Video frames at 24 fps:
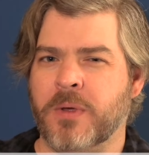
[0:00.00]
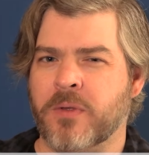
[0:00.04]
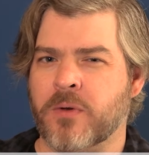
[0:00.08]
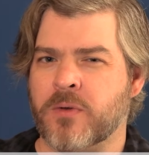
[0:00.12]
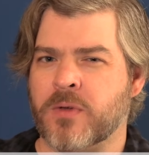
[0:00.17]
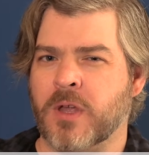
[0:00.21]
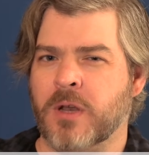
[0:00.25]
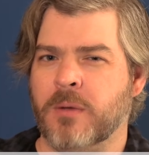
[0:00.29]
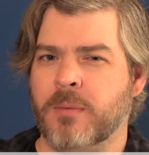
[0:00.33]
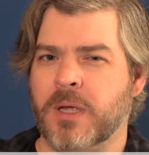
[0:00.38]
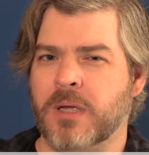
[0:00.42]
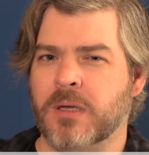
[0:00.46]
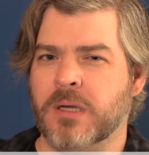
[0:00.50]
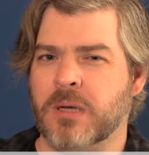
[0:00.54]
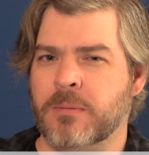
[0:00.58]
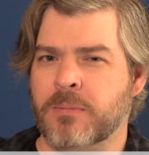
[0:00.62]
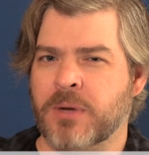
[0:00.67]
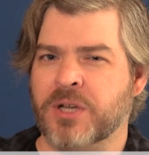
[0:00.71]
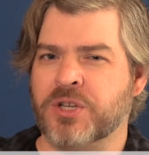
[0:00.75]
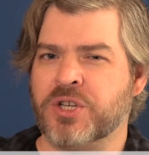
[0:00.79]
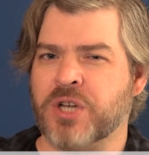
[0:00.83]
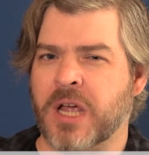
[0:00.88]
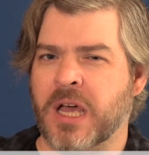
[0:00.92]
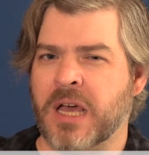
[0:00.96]
There's going to be a
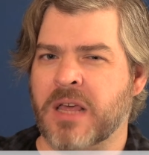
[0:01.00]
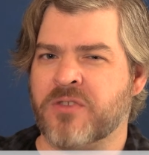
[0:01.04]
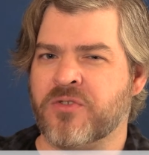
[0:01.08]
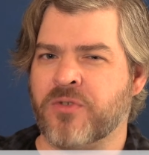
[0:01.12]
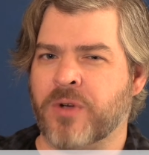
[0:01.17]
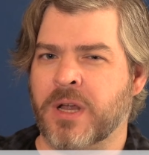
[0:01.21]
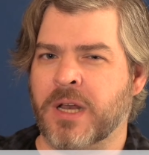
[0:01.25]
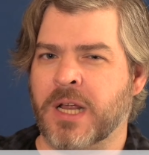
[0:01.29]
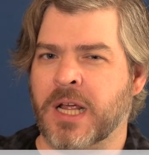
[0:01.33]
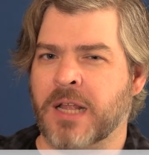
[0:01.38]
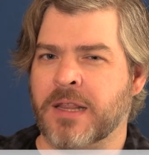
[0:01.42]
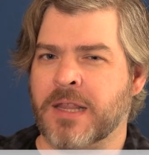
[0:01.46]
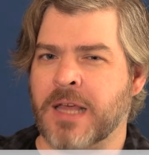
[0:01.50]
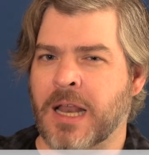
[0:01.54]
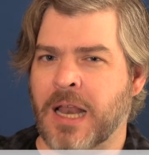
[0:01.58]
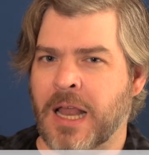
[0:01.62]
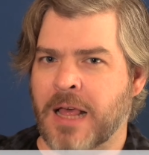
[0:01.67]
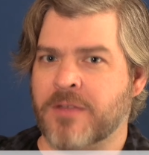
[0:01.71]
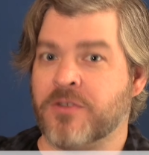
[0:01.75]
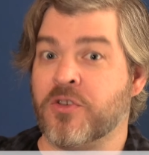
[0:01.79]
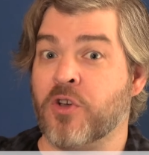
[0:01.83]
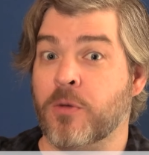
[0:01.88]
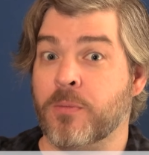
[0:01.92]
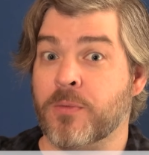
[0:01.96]
bunch of guys trying to get that
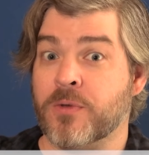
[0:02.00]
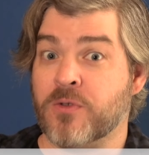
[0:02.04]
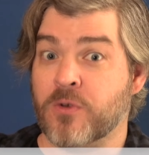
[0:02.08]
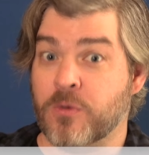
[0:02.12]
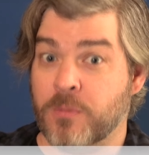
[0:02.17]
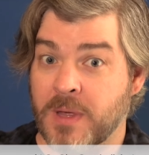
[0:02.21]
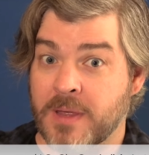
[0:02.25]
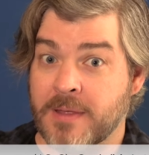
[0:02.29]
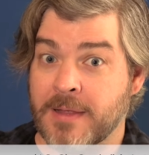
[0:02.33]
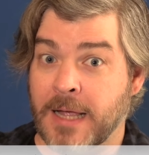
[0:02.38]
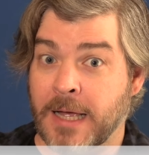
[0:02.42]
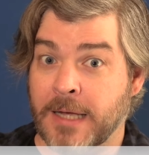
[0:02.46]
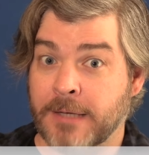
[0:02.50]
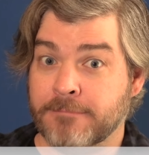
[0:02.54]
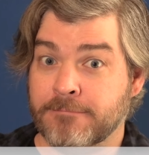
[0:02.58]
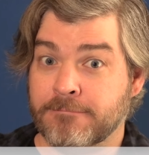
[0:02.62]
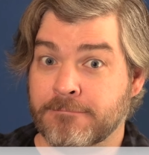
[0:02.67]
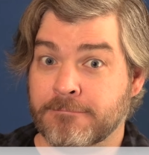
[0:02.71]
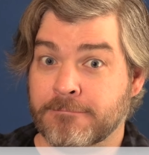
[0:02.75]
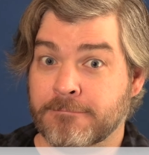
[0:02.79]
last Komasubi slot.